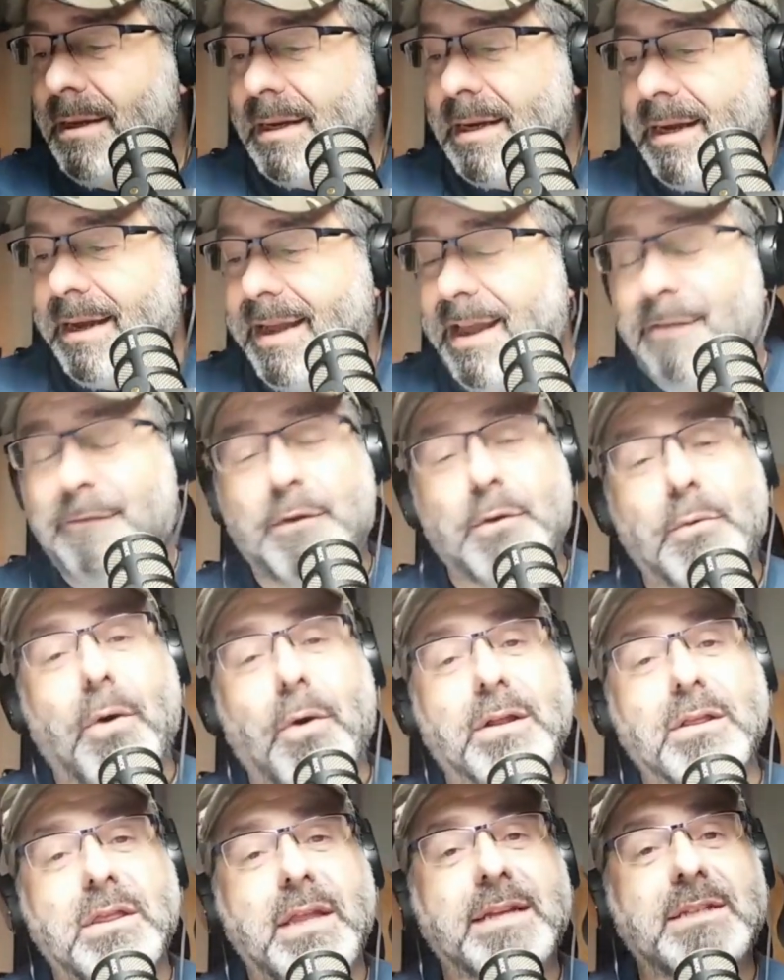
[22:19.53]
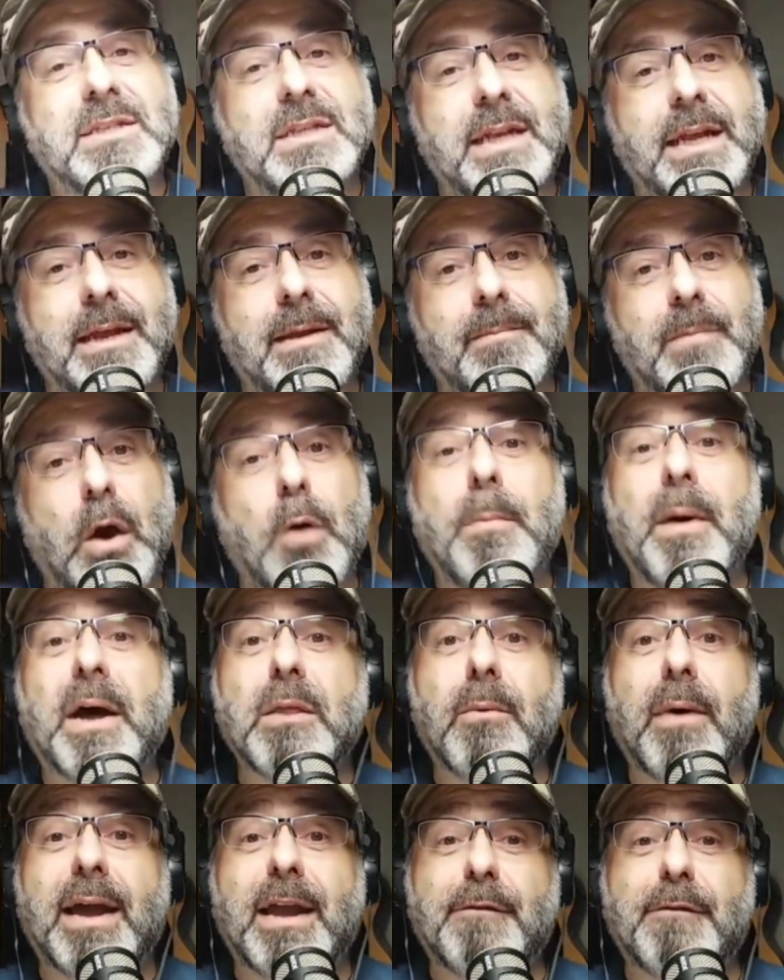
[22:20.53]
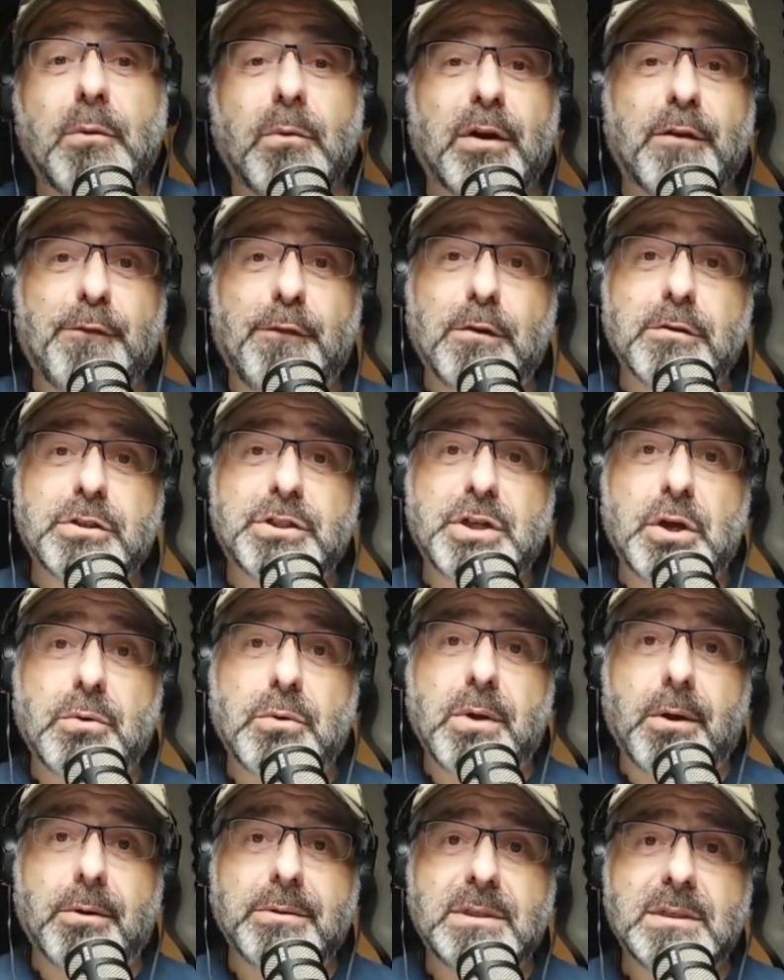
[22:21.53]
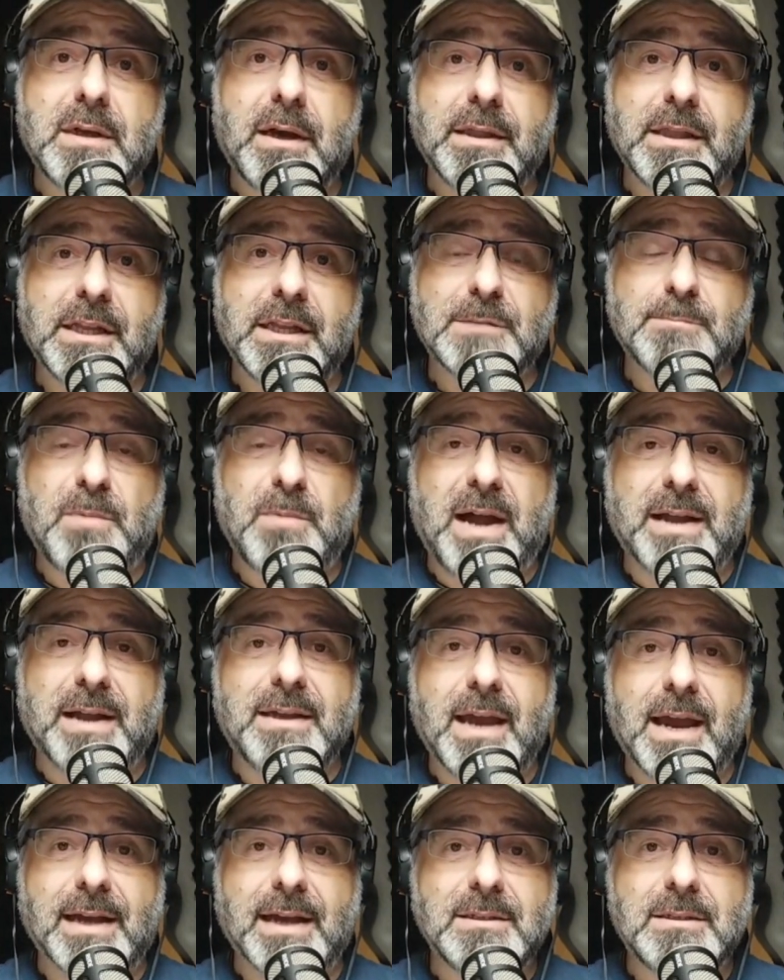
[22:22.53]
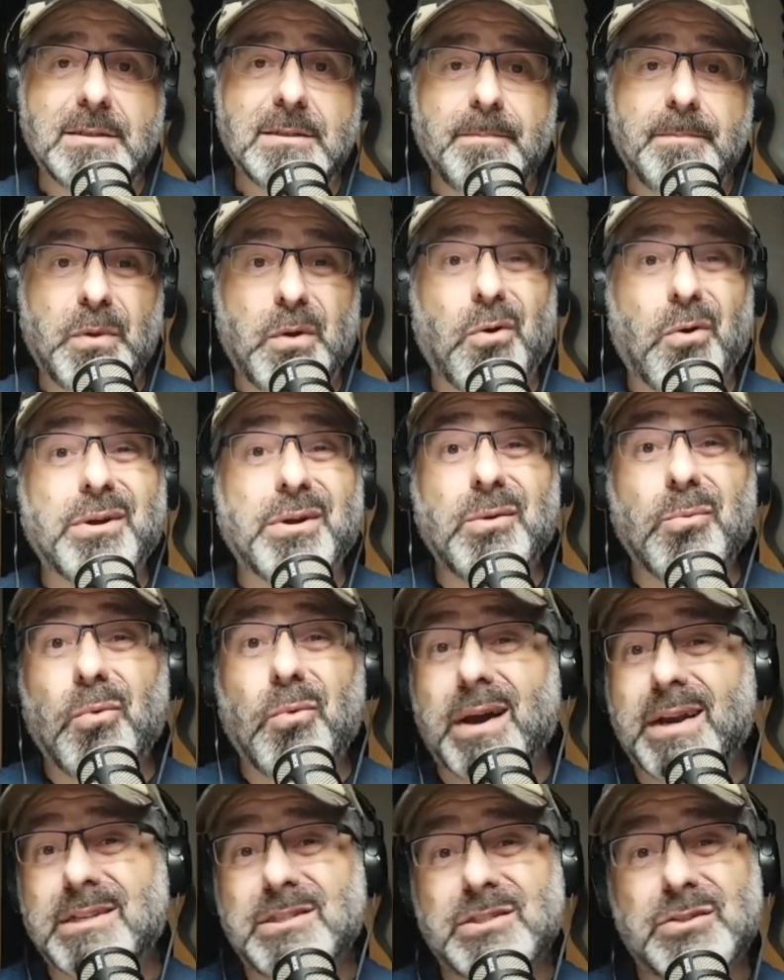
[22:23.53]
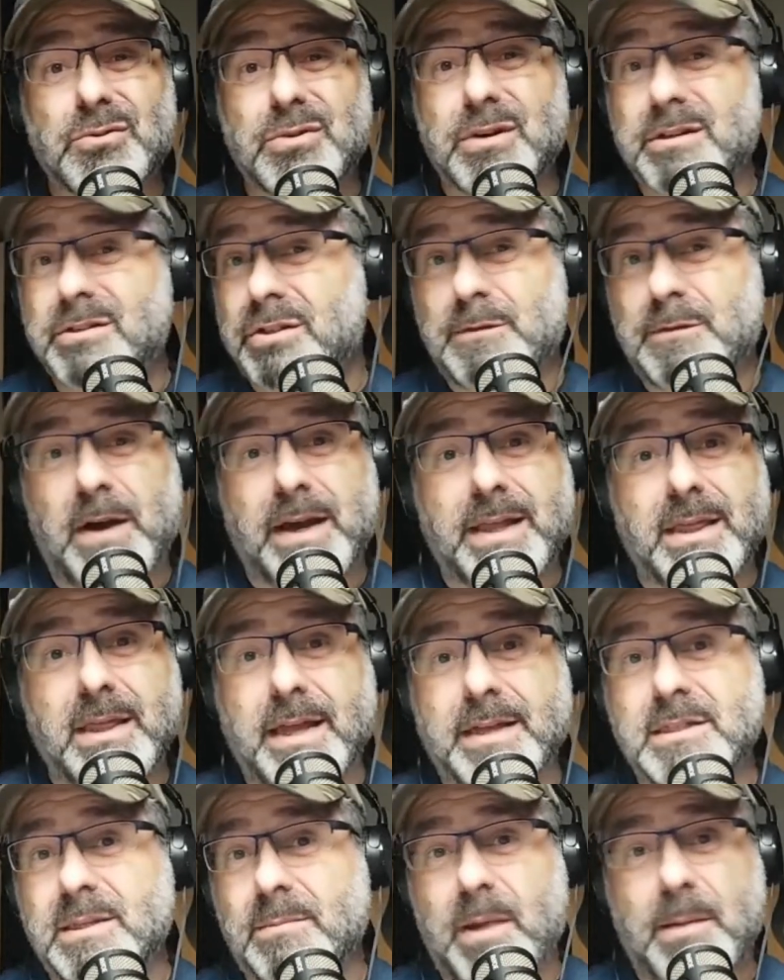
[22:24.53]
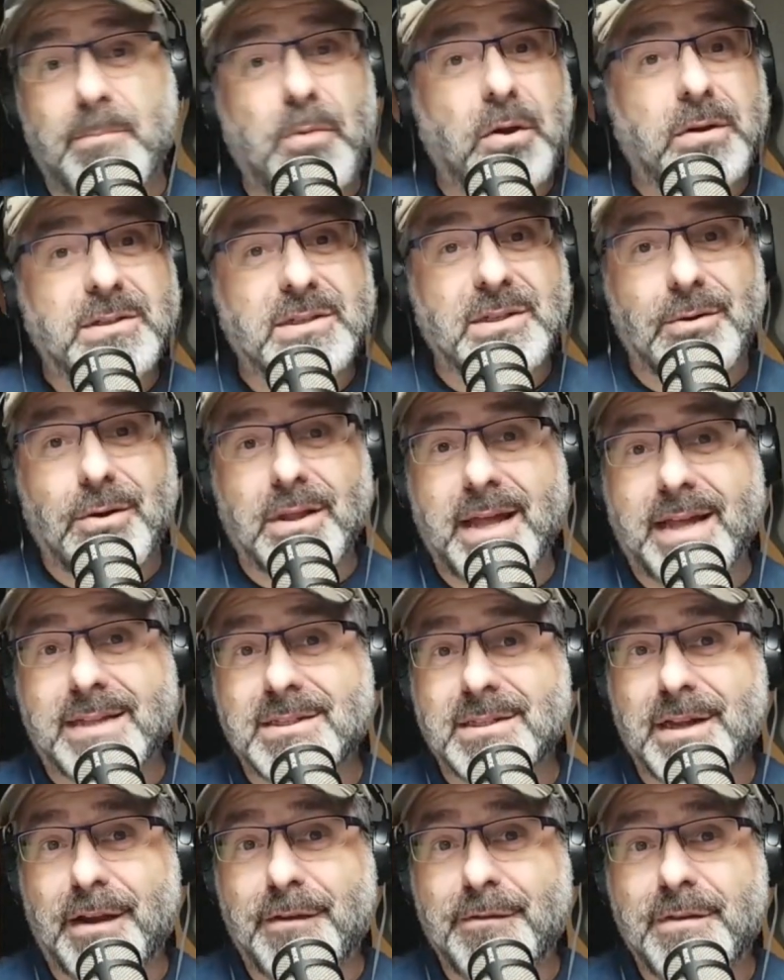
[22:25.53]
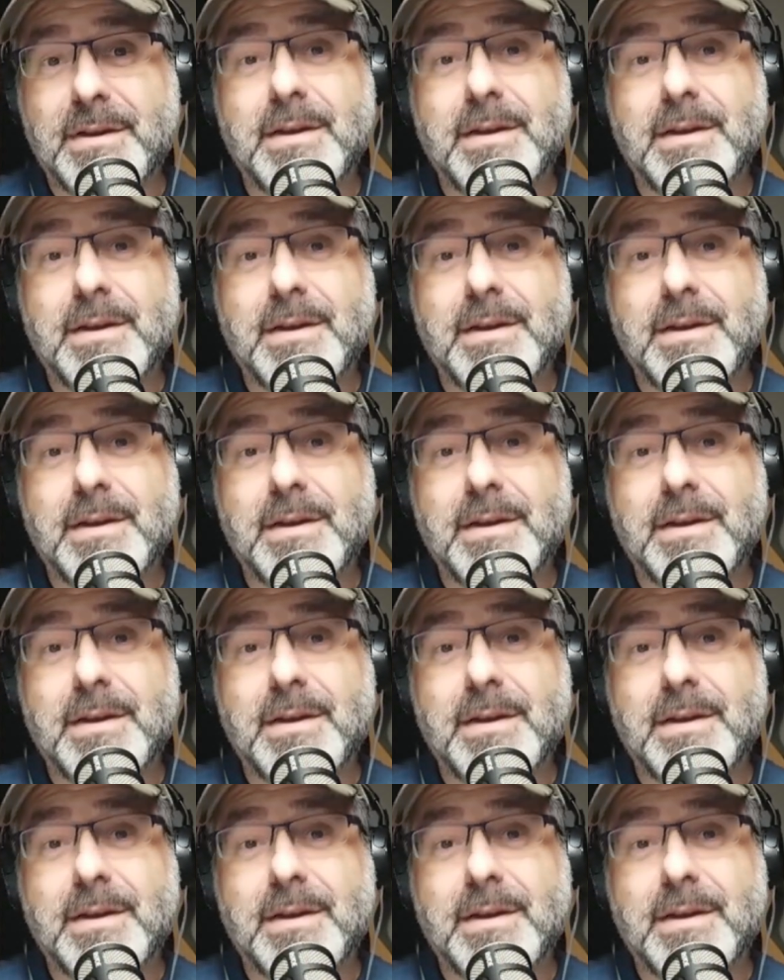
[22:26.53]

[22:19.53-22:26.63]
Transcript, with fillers: Uh, if you are listening, oh, by the way, if you want full show notes on this podcast or you want to sort of just find links to my books and all that stuff,